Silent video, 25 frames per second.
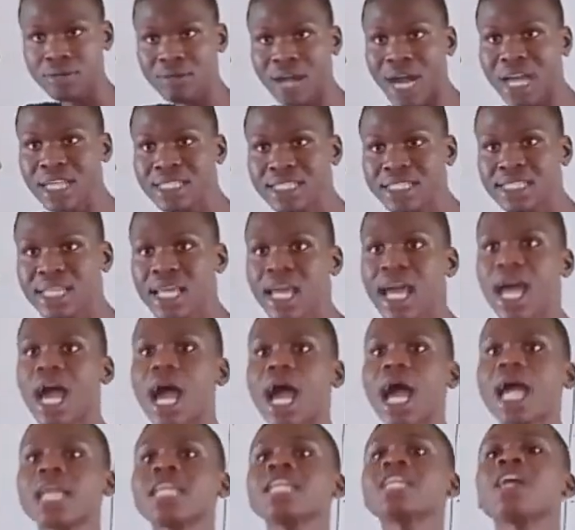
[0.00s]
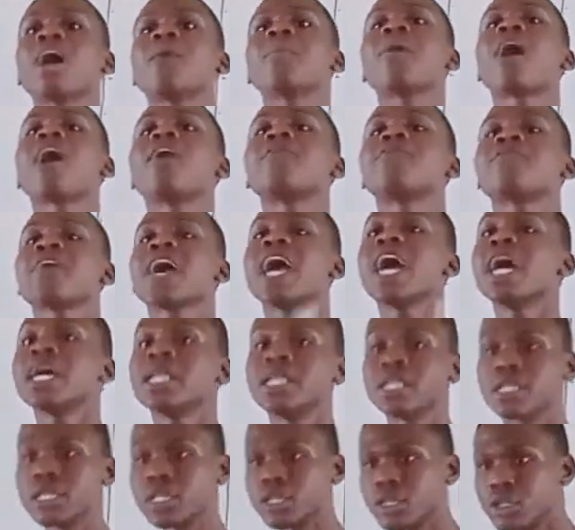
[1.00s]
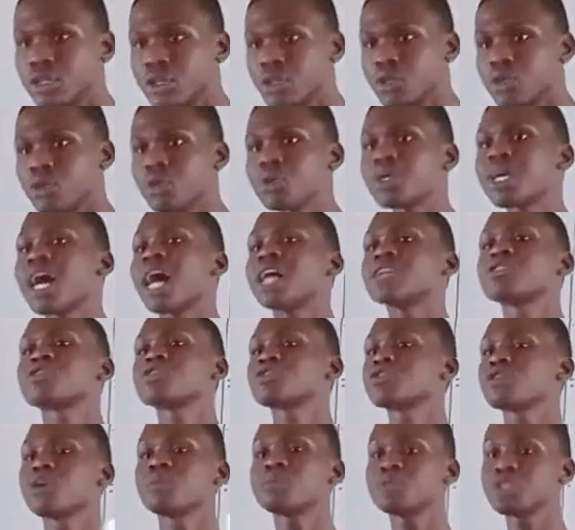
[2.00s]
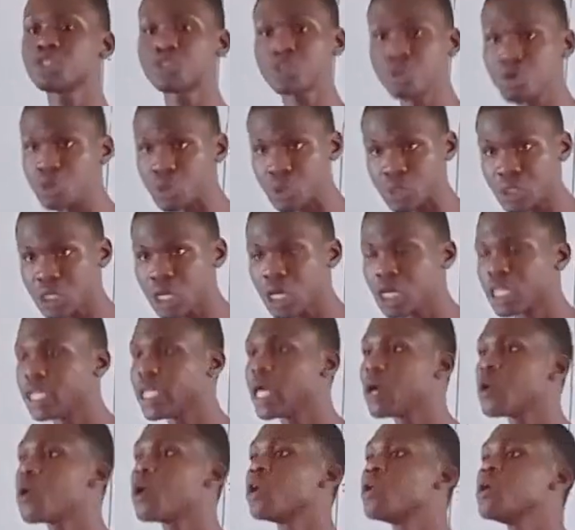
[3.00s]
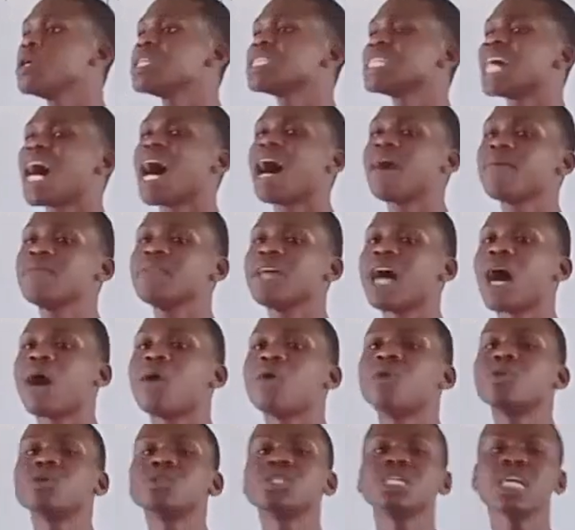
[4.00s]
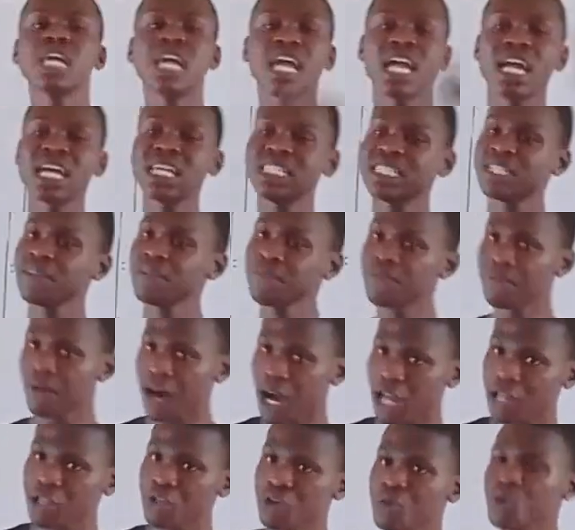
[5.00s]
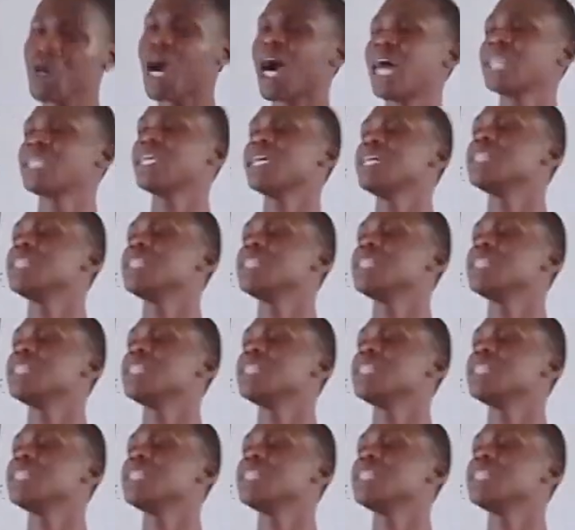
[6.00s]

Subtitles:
right? Any number of n you can substitute. They always have their own engine value and